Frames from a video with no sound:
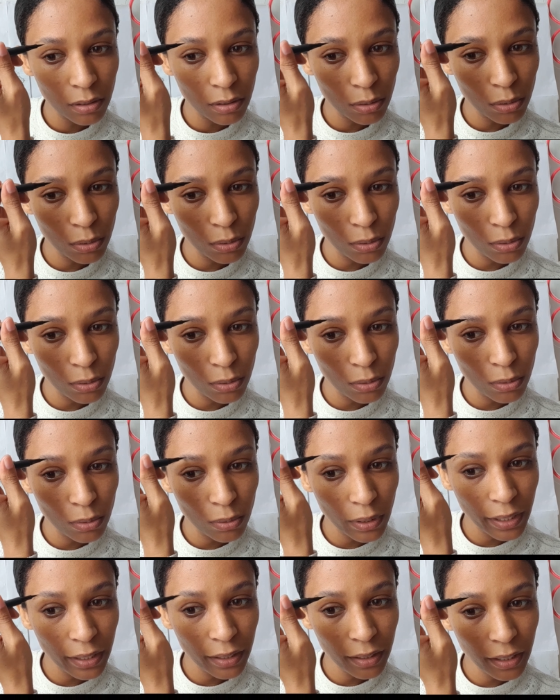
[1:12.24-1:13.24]
Ooh,
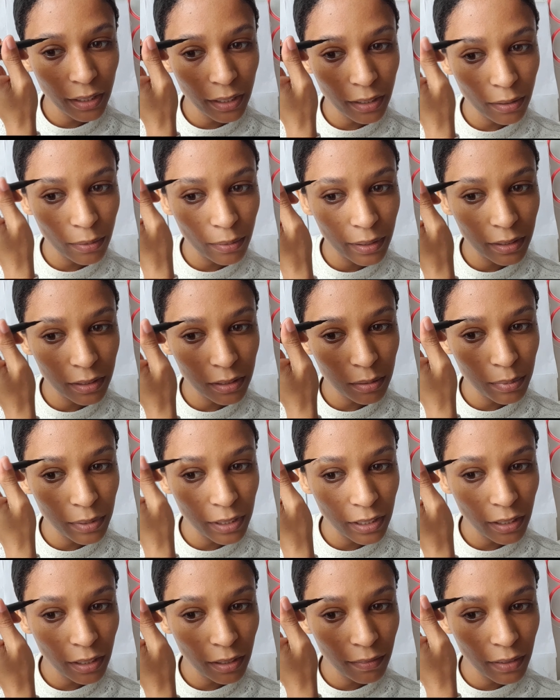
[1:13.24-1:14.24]
I think I went a bit
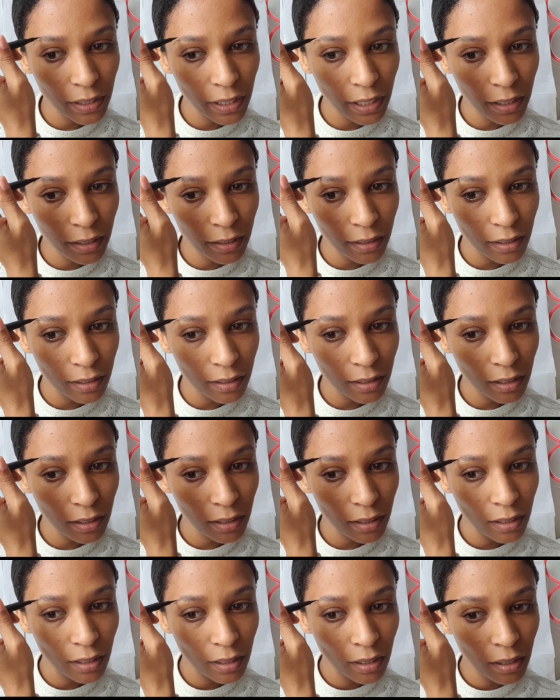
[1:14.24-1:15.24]
heavy-handed there
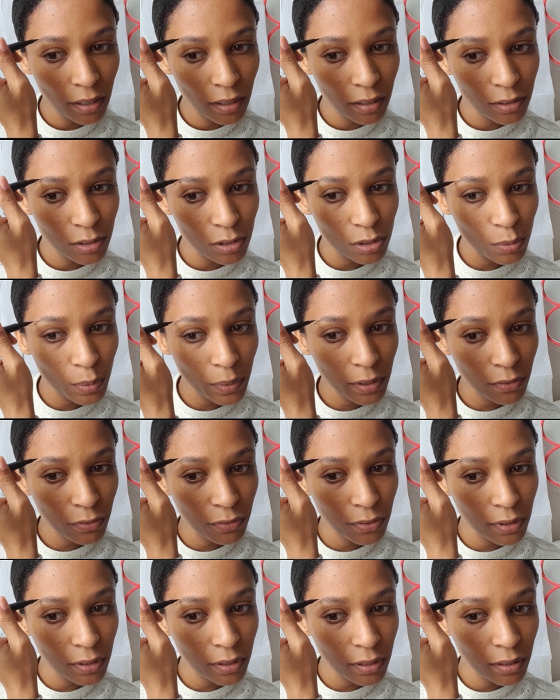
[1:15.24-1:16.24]
just want to
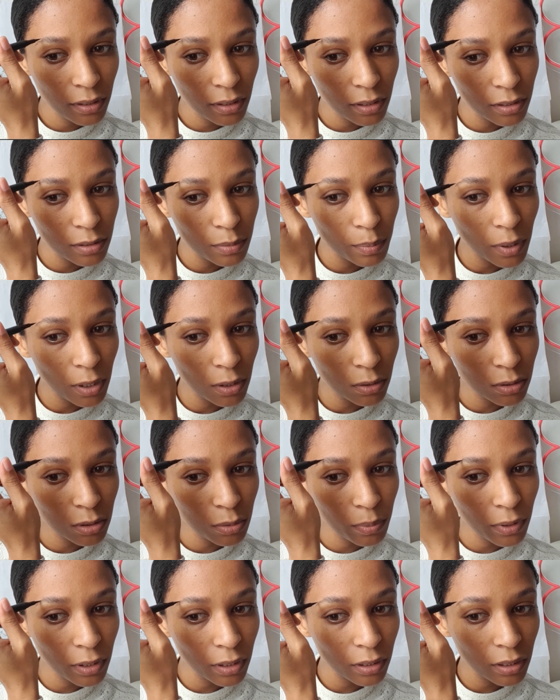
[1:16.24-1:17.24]
fill in this bald
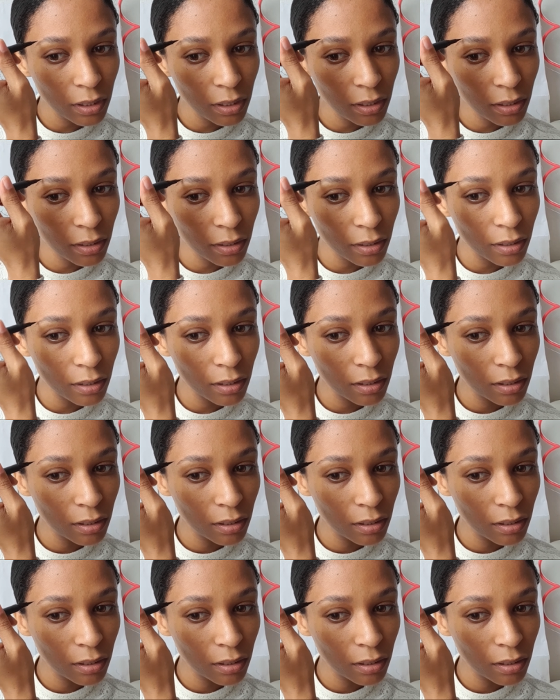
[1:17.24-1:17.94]
spot here